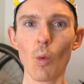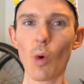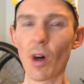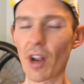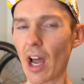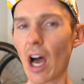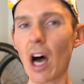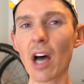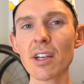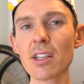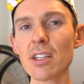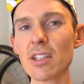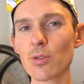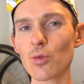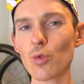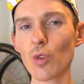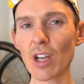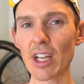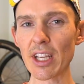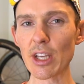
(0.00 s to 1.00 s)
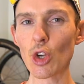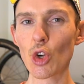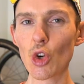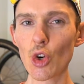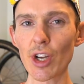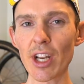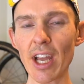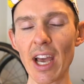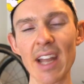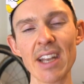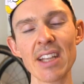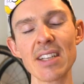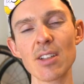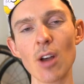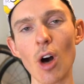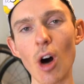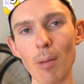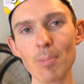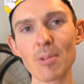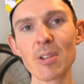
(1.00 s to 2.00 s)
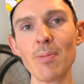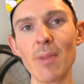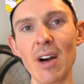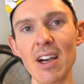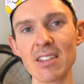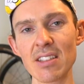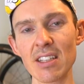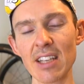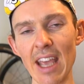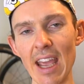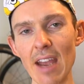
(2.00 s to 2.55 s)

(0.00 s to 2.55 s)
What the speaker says: What Hunt is really good at is optimizing